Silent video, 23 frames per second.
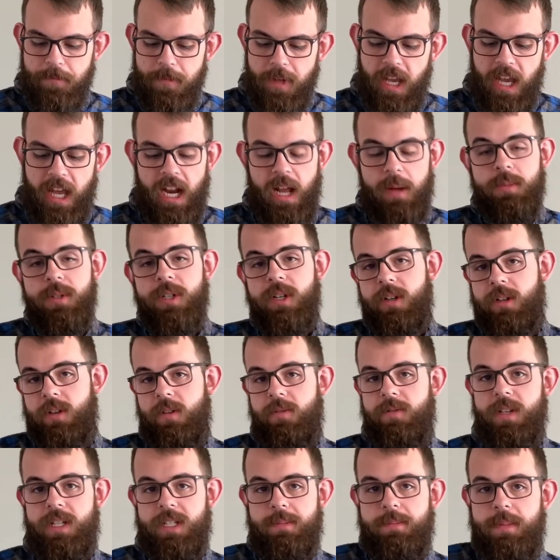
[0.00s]
And I'm sure
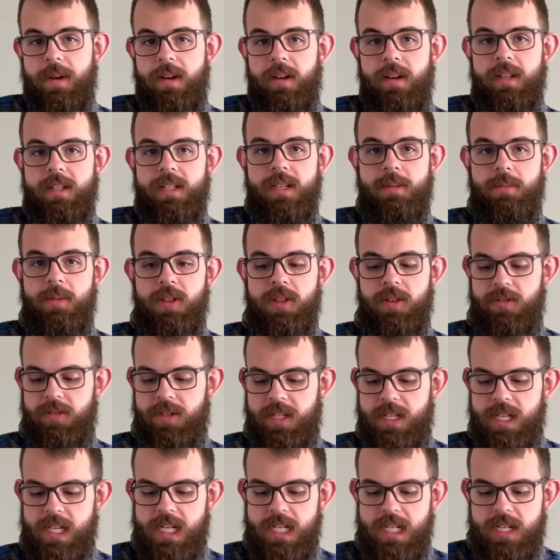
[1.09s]
you've experienced some of those
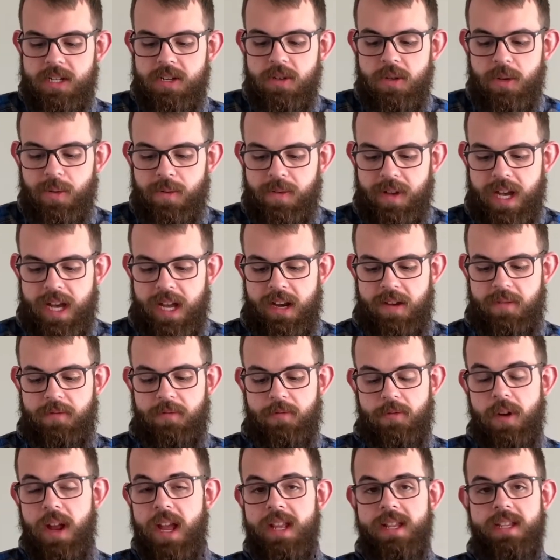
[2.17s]
things too. You've had
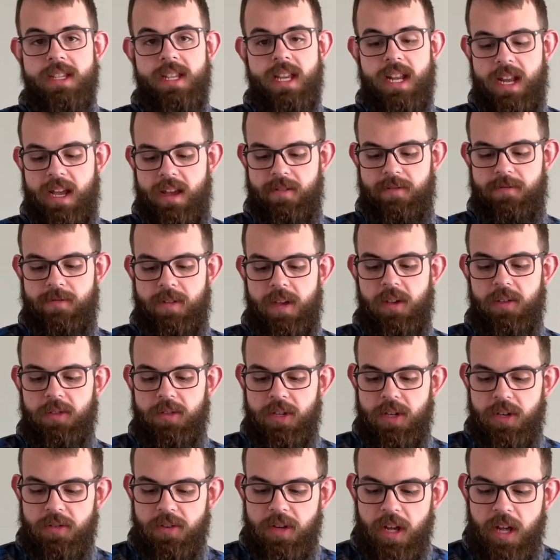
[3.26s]
friends that have failed
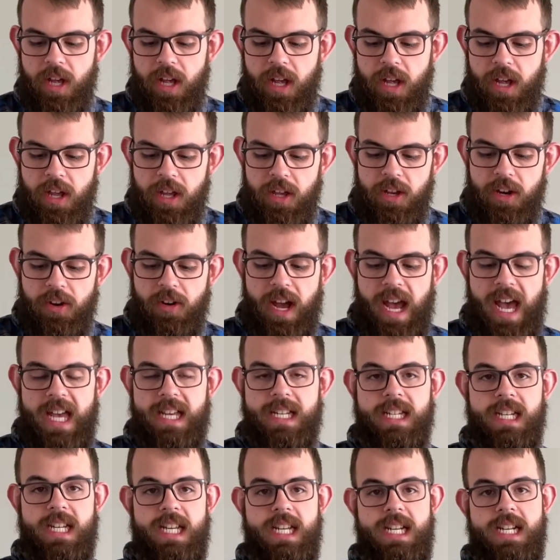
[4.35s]
you,
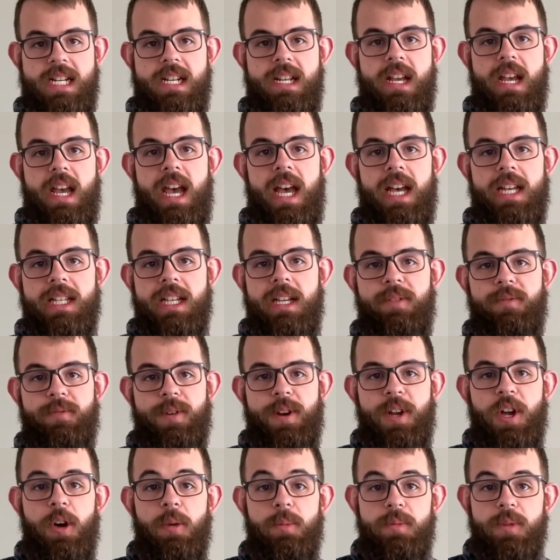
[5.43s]
asking for
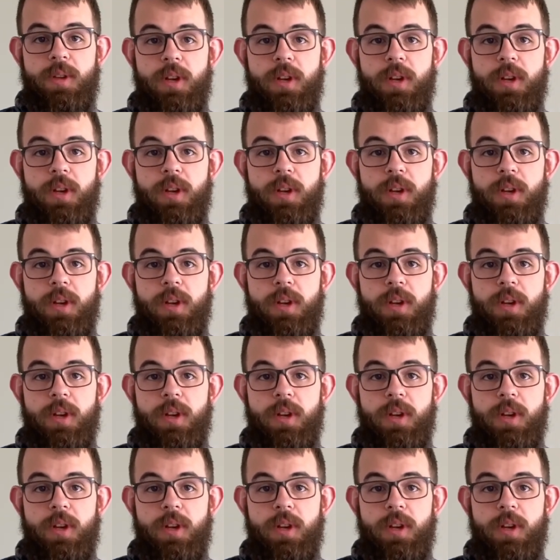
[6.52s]
help.